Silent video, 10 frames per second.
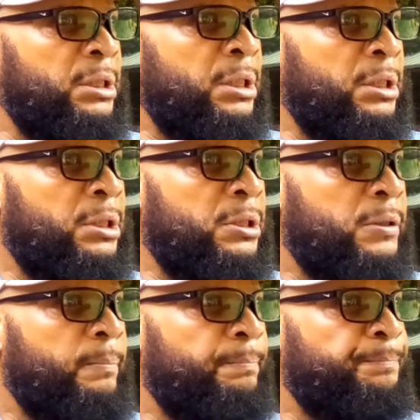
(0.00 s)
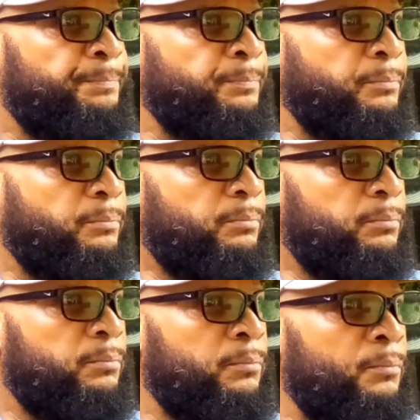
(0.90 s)
He
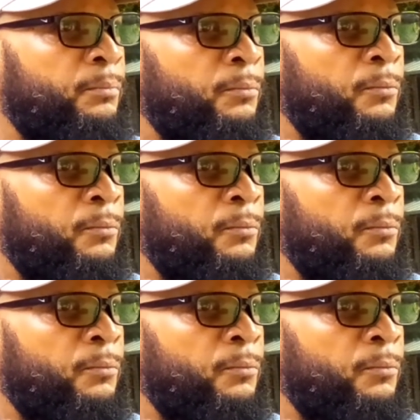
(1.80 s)
does.